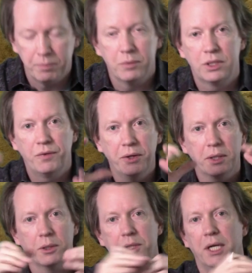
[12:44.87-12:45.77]

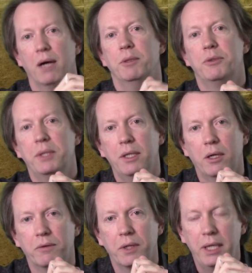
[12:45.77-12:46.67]
spherical geometry
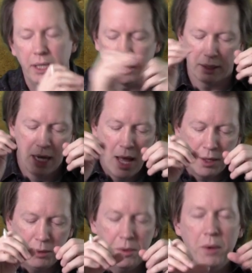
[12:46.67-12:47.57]
over here,
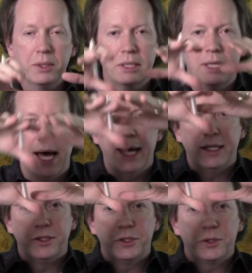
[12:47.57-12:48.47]
you notice
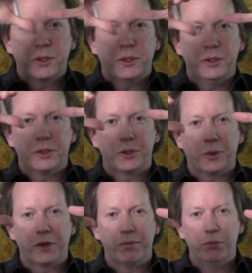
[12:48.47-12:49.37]
that the circles are
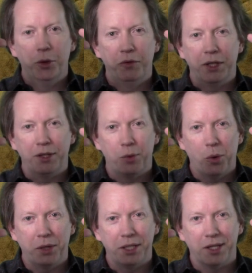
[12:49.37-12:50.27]
sort of moving
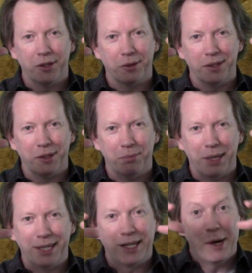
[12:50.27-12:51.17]
toward each other a little
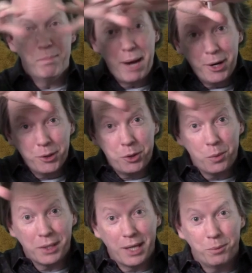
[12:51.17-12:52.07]
bit compared to
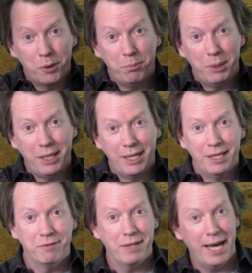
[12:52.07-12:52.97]
what they would be in
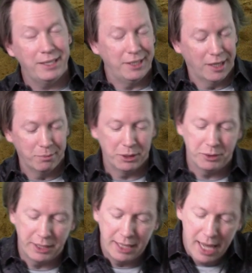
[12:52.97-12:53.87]
the flat geometry.